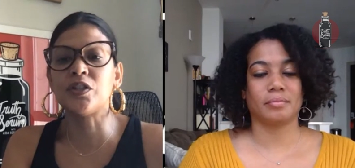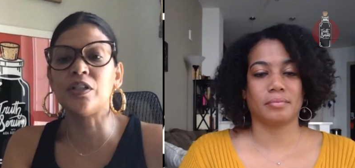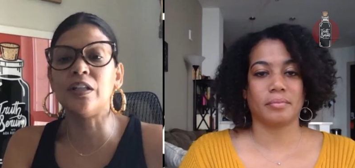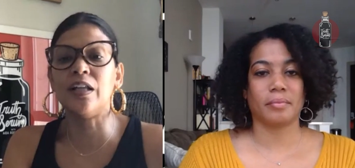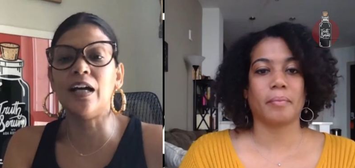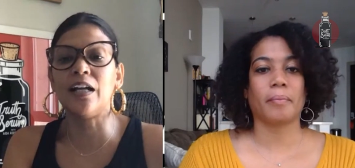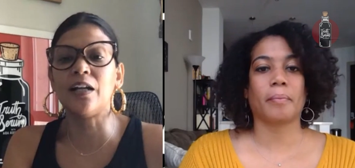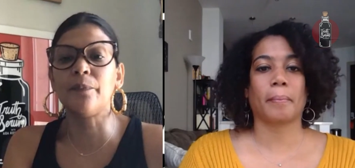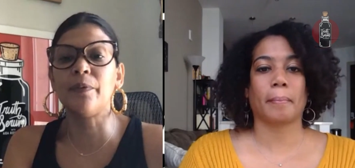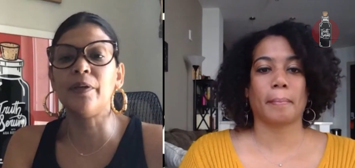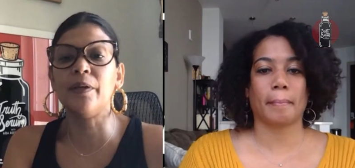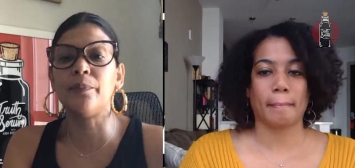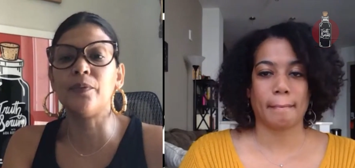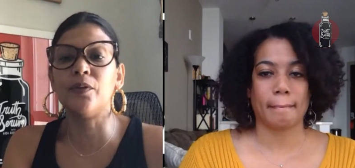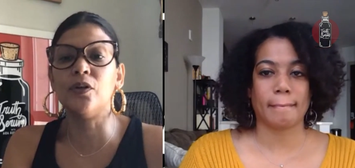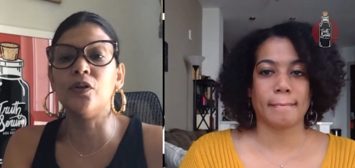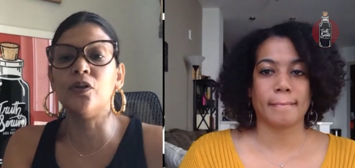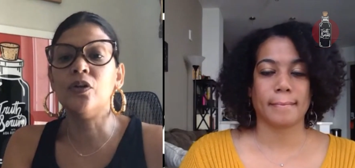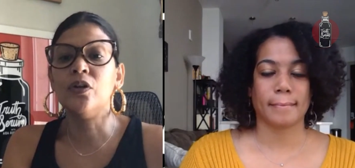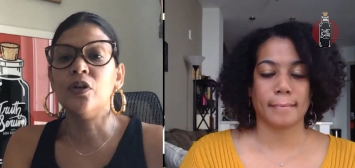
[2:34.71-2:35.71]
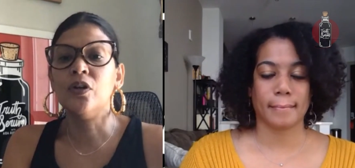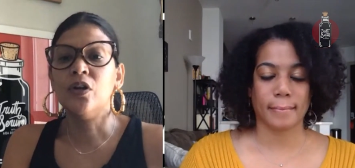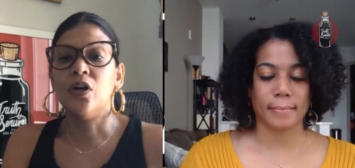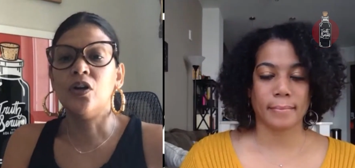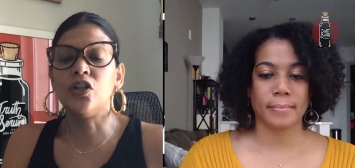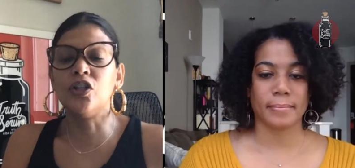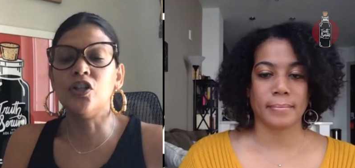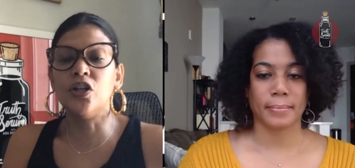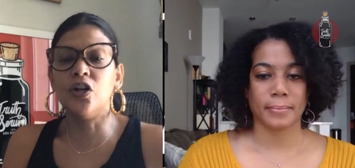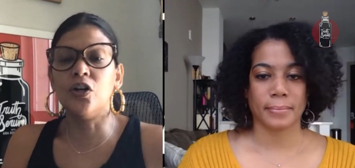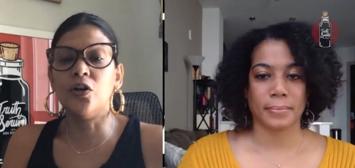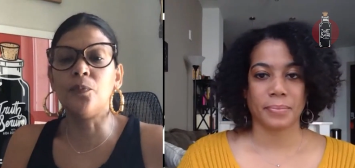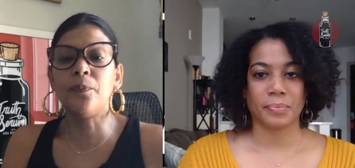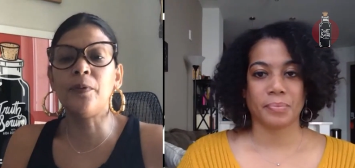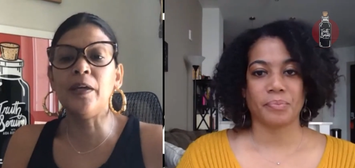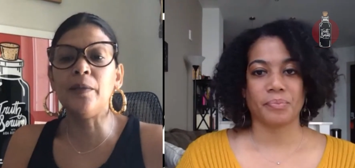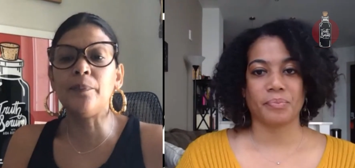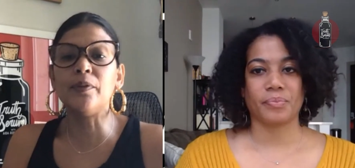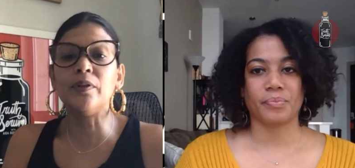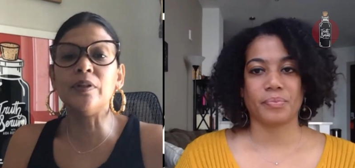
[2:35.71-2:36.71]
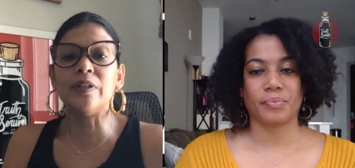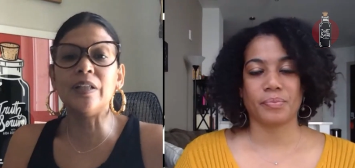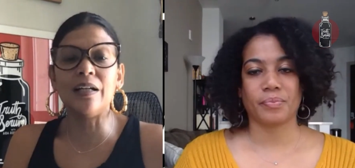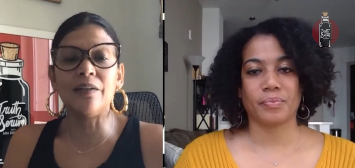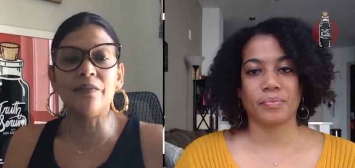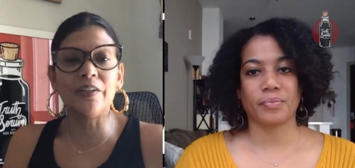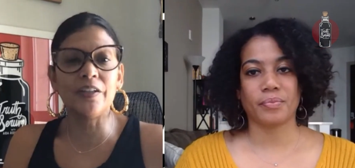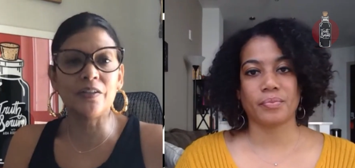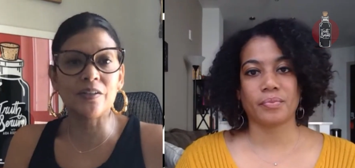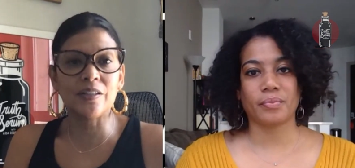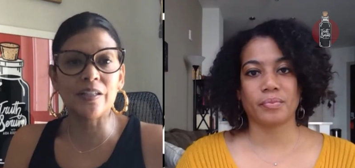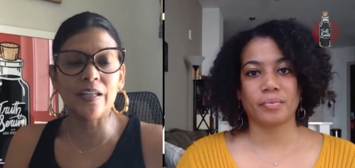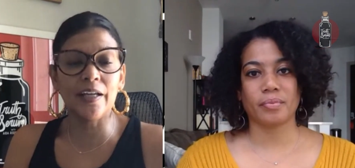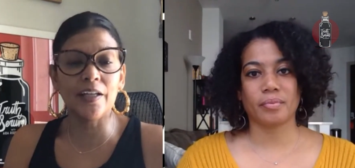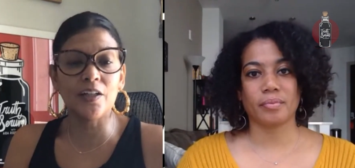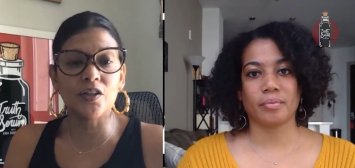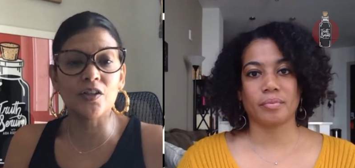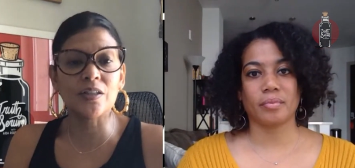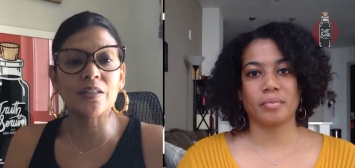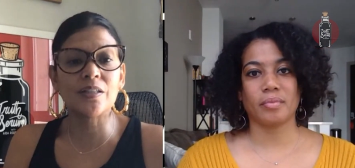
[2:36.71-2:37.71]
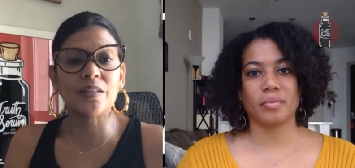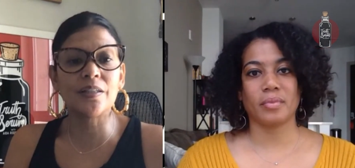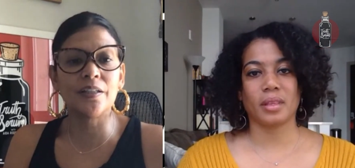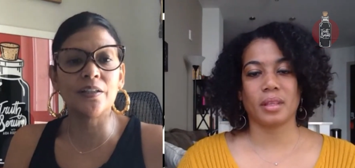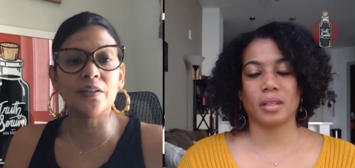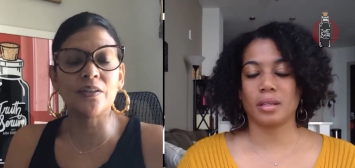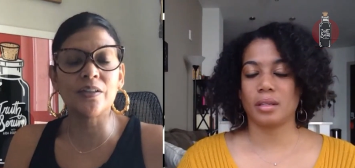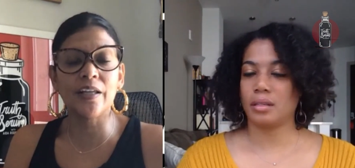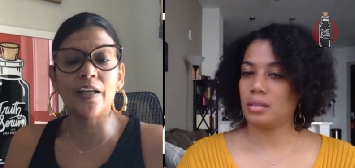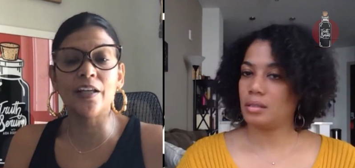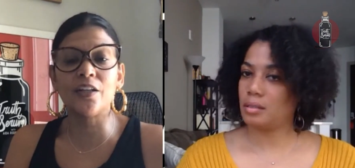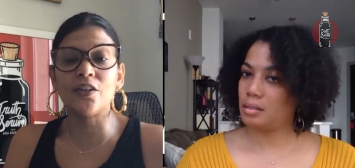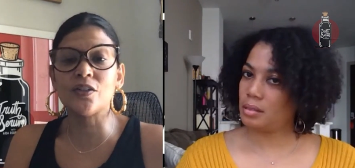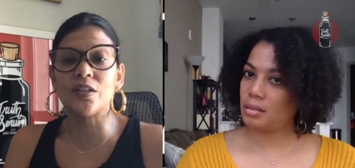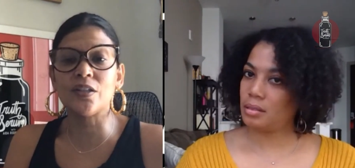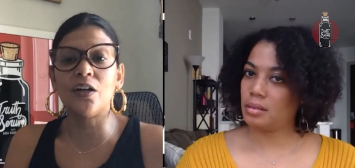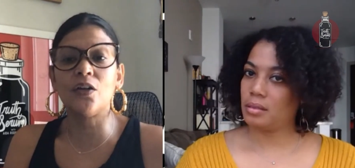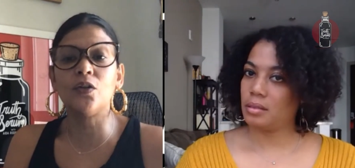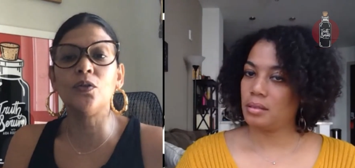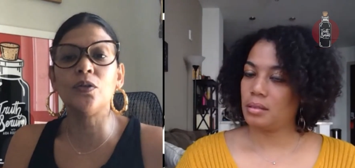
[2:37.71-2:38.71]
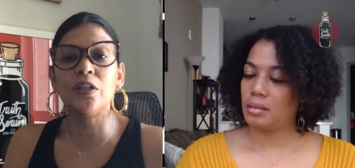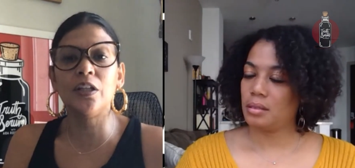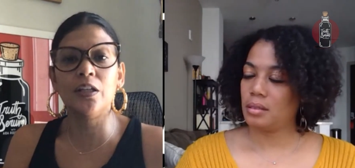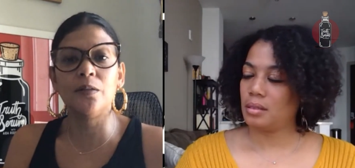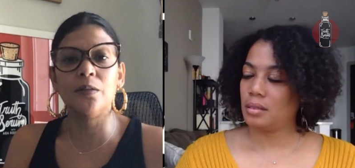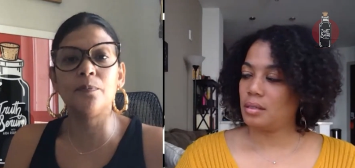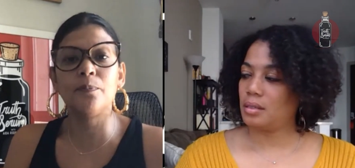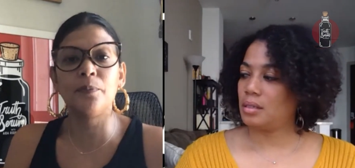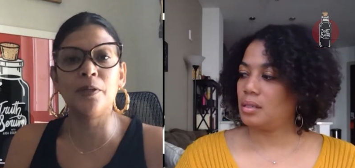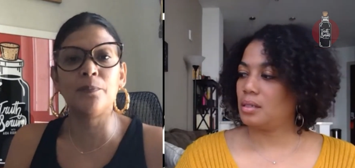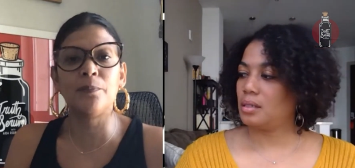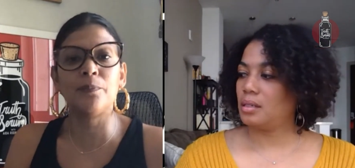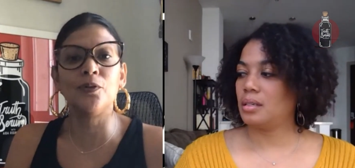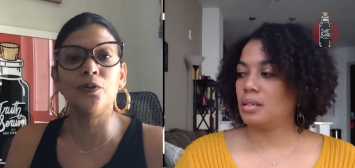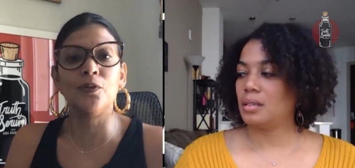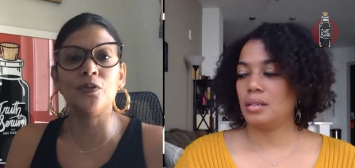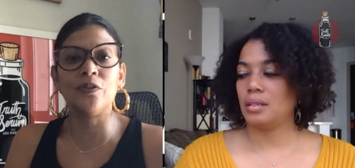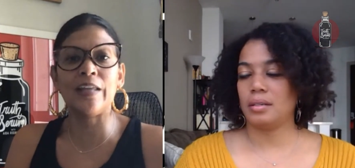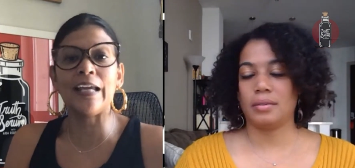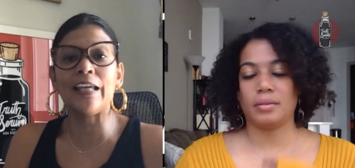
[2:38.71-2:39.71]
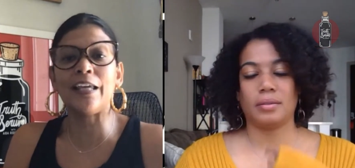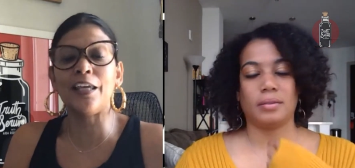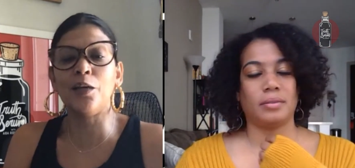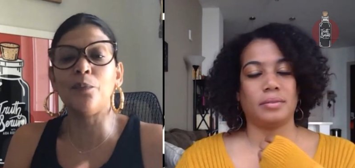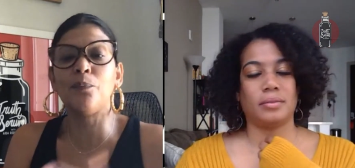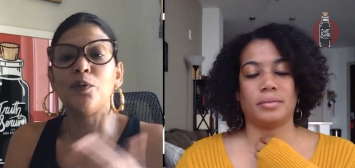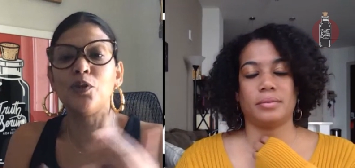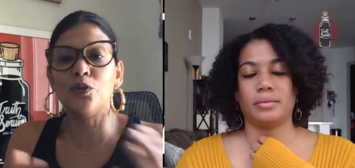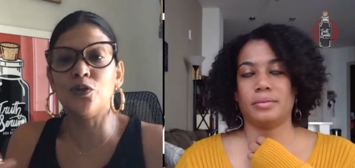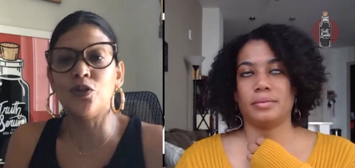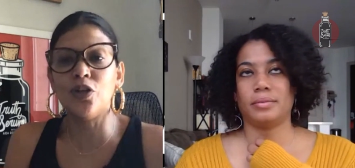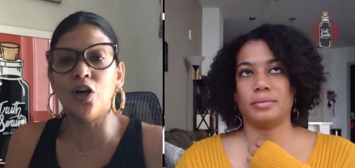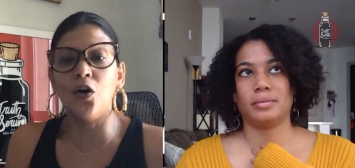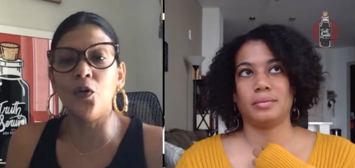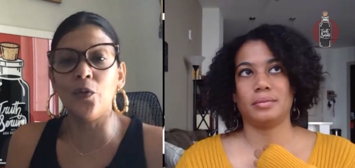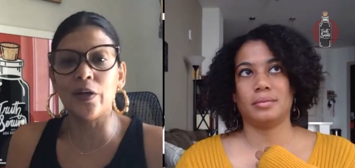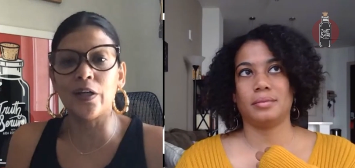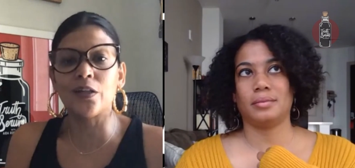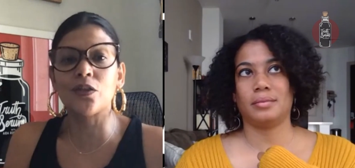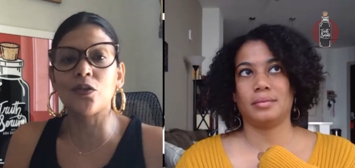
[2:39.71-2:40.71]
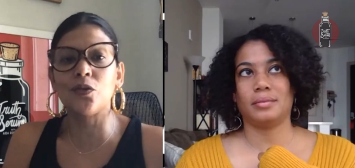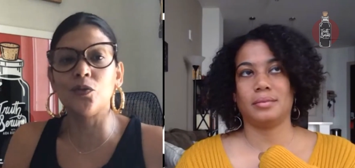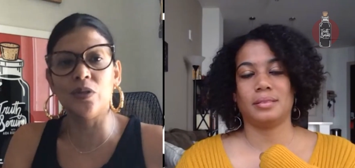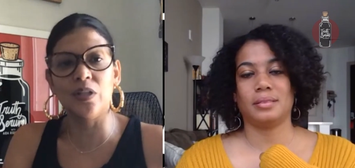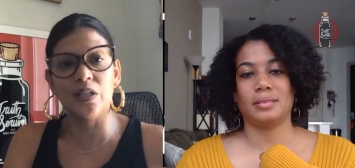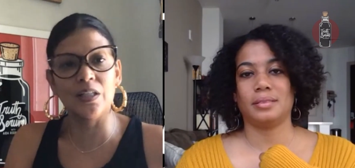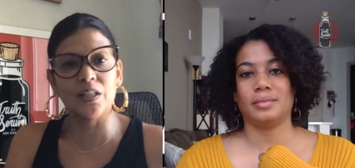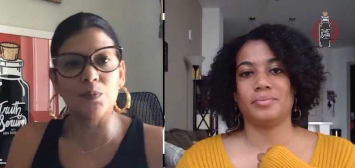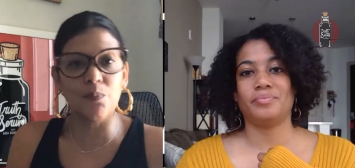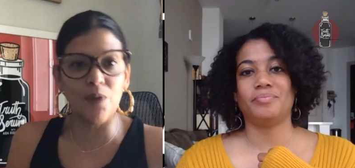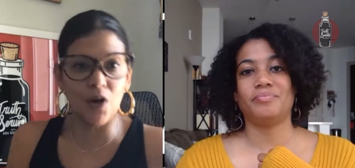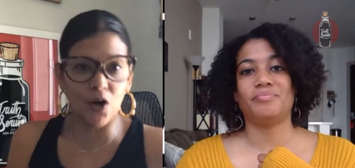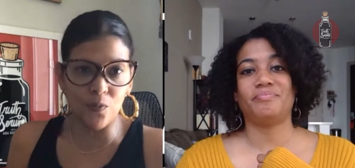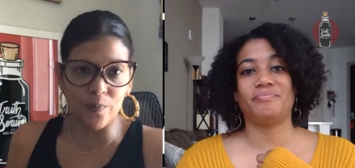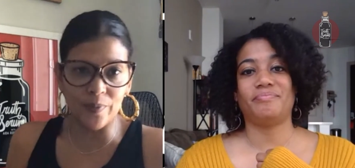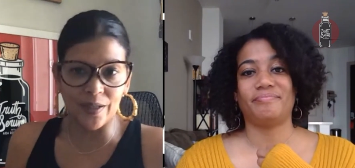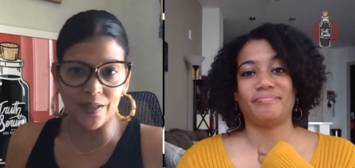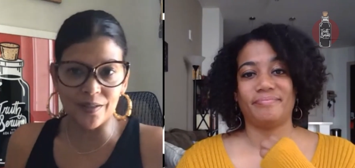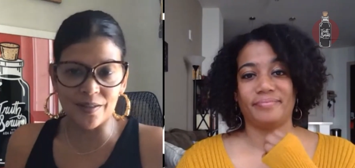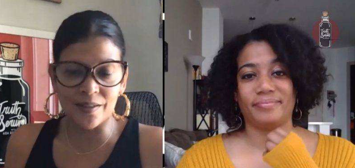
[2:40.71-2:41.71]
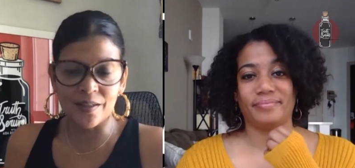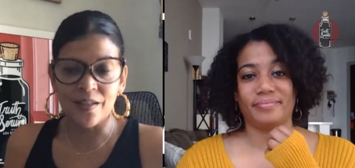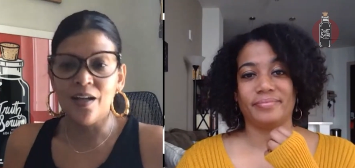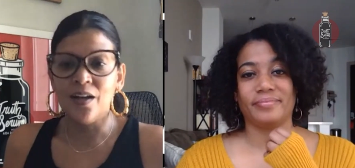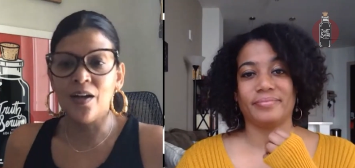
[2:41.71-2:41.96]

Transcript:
Speaker 1: a lot of people you know, people love entertainers because entertainers are who keep people, they keep you going through these moments.